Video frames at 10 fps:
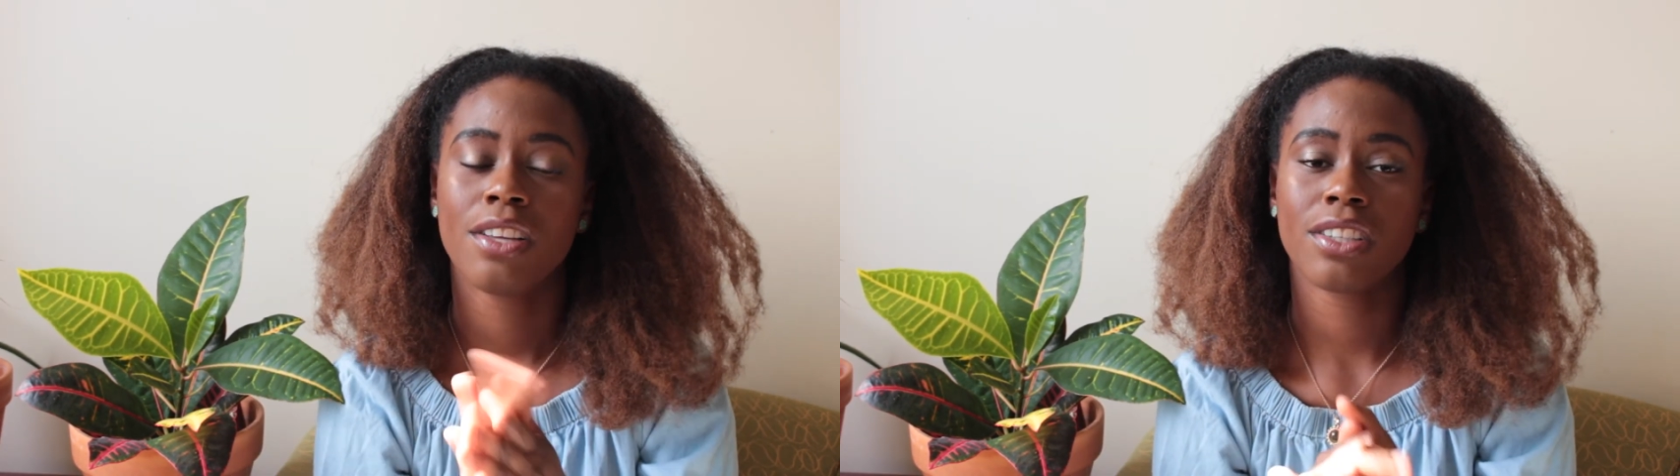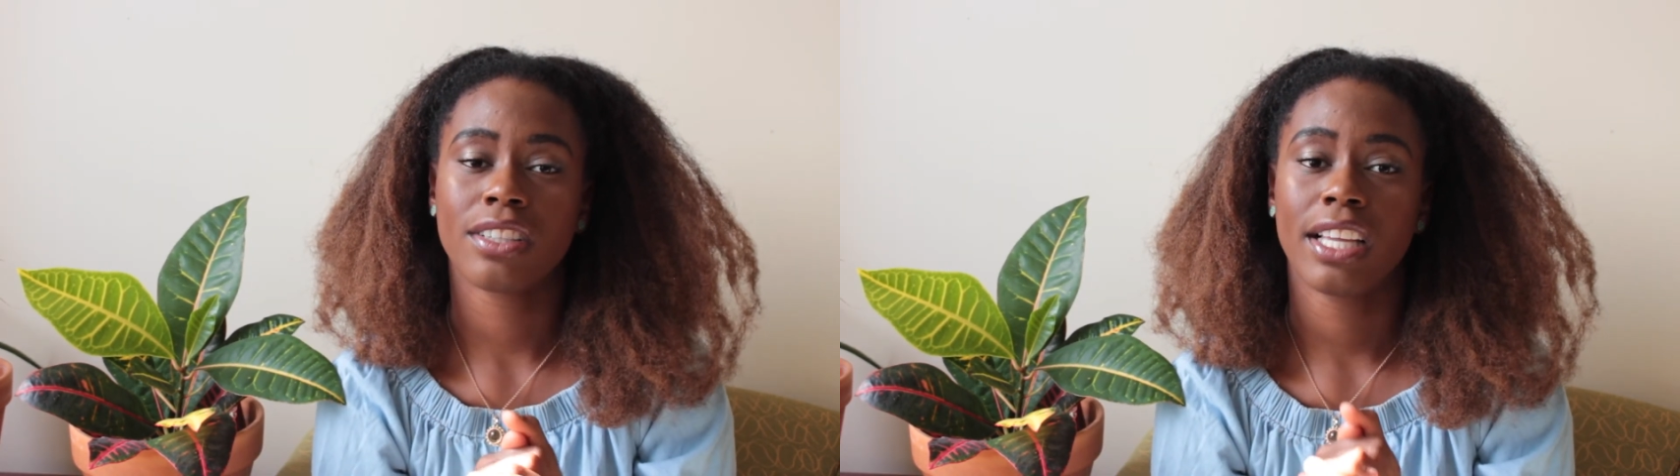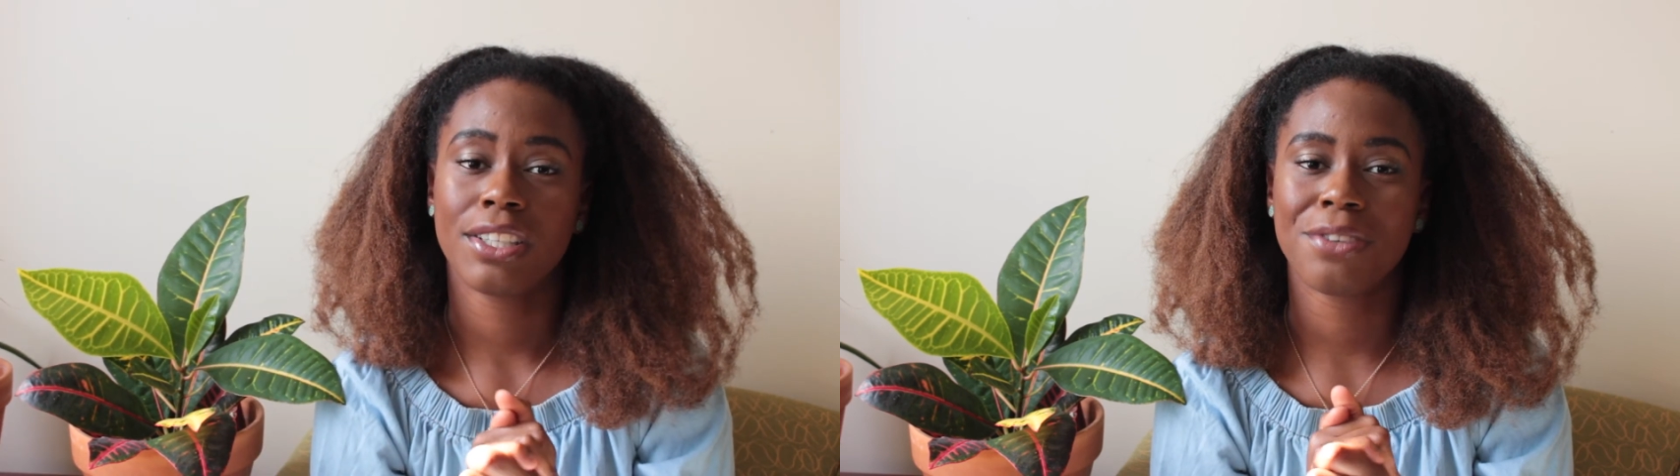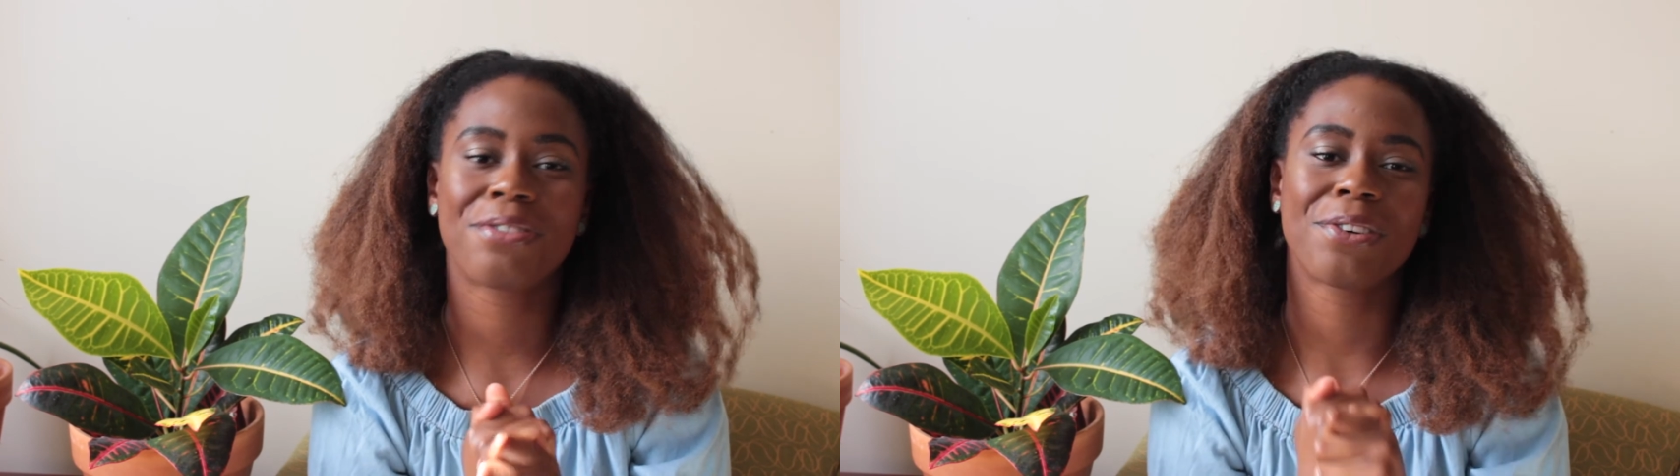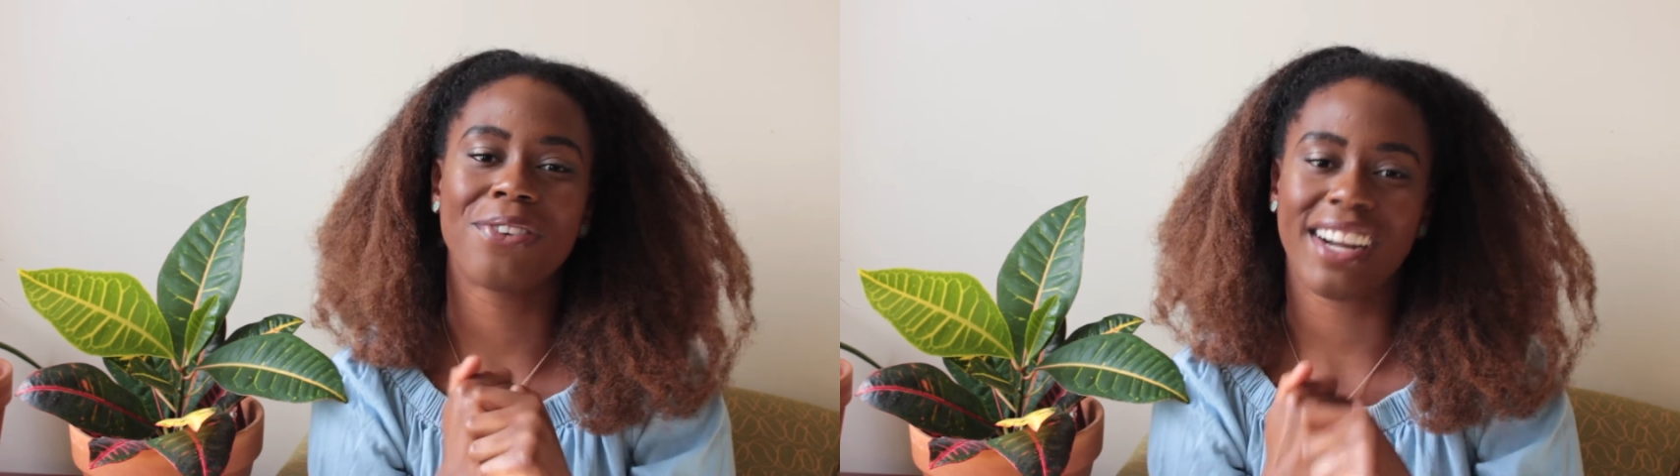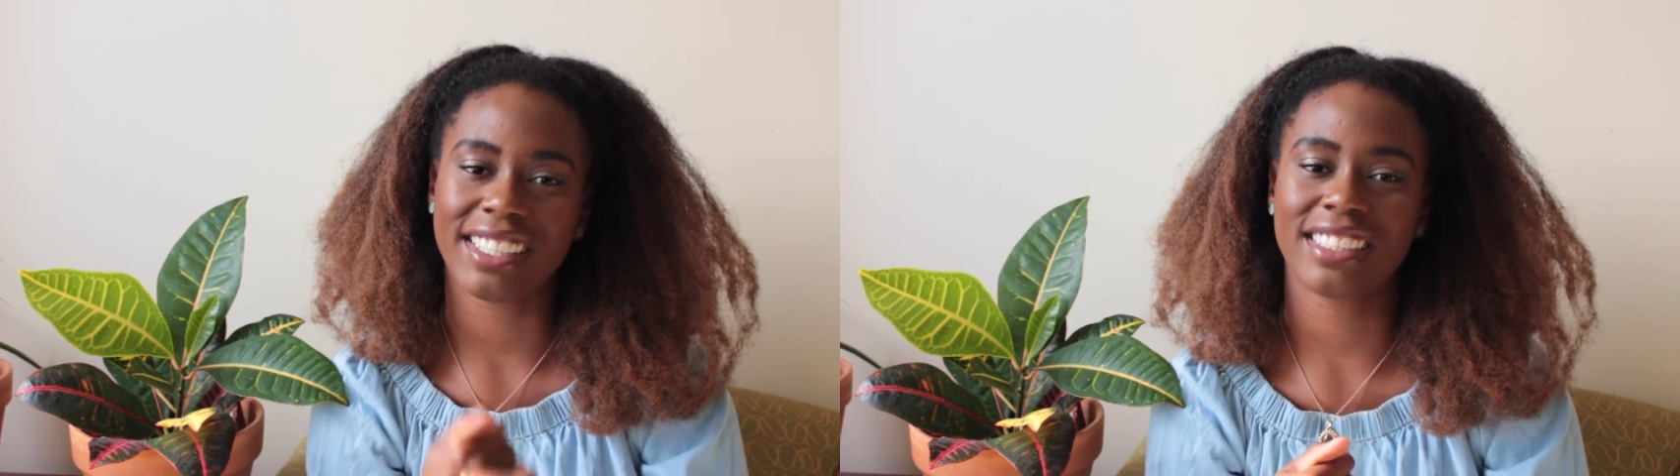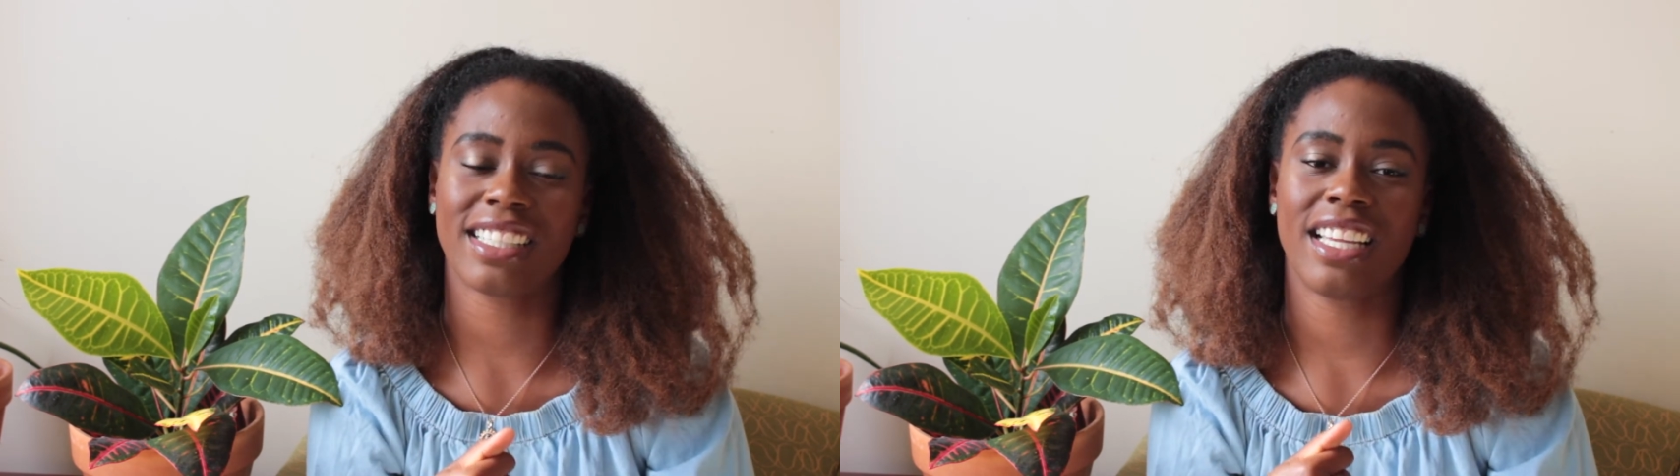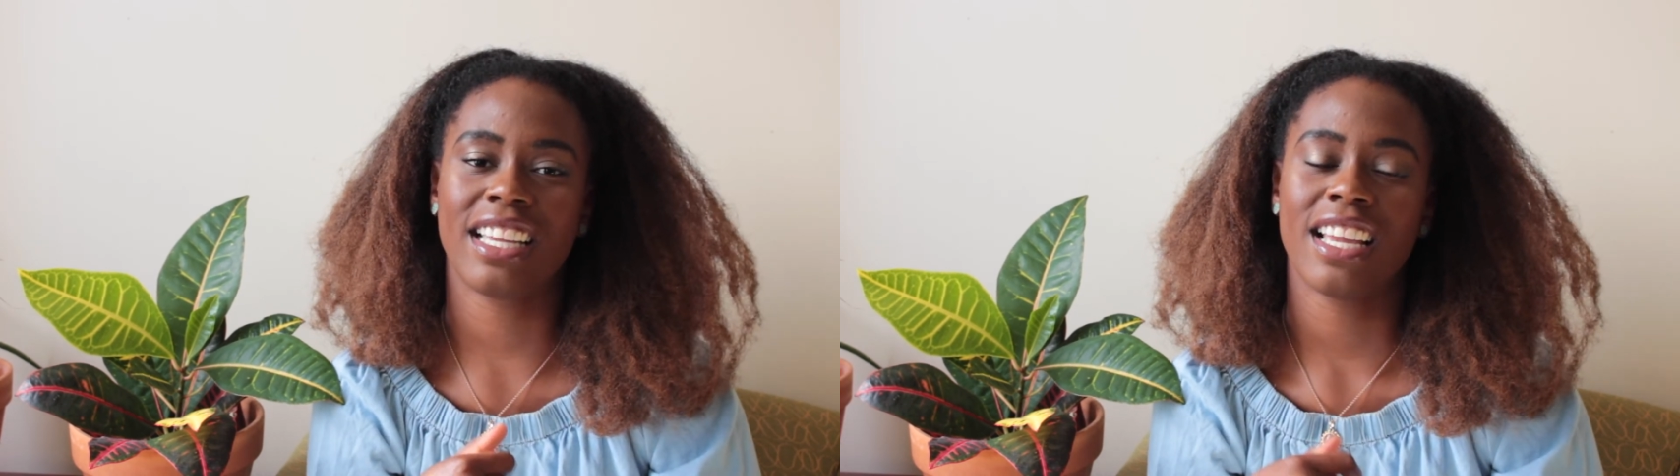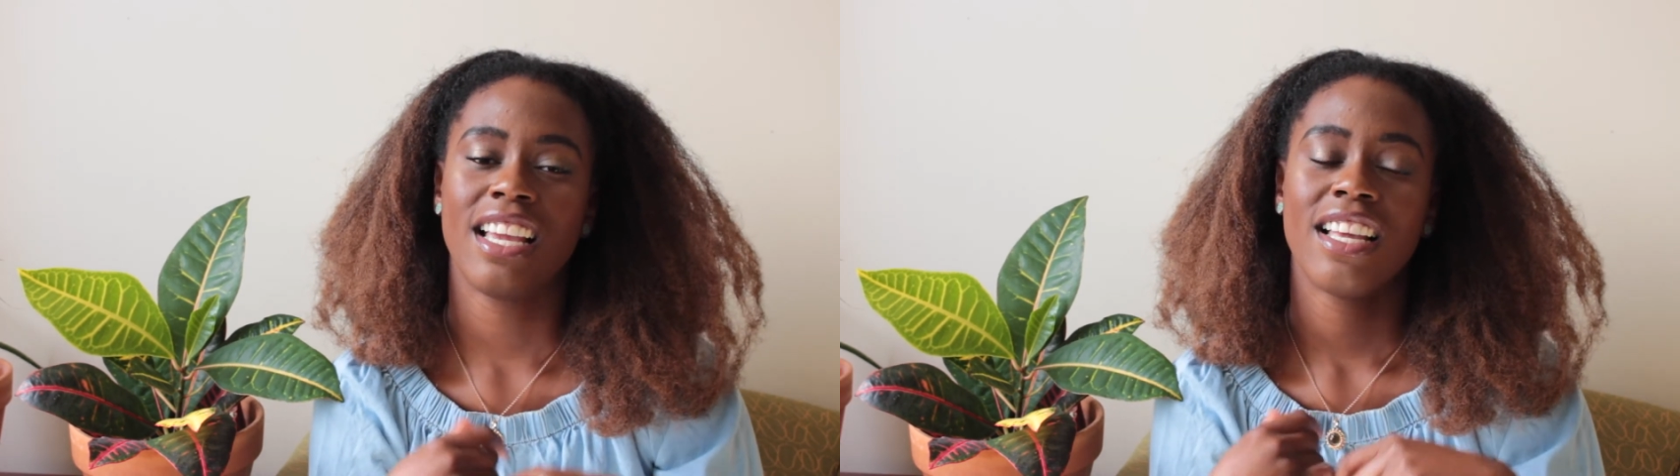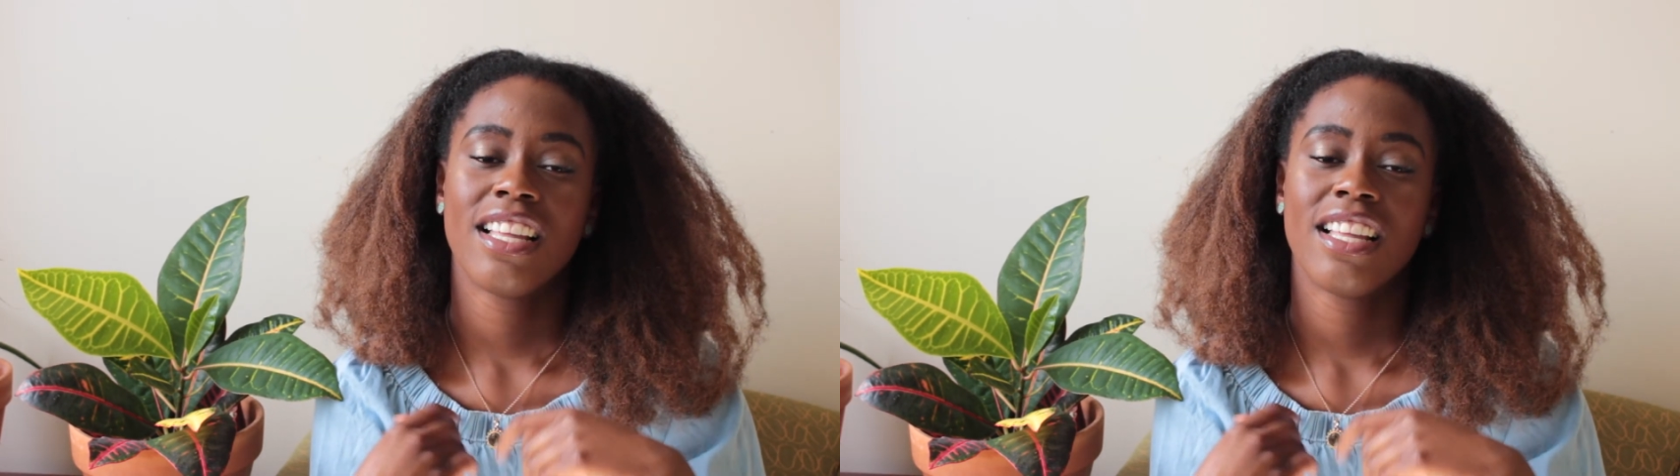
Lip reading: But thank you for watching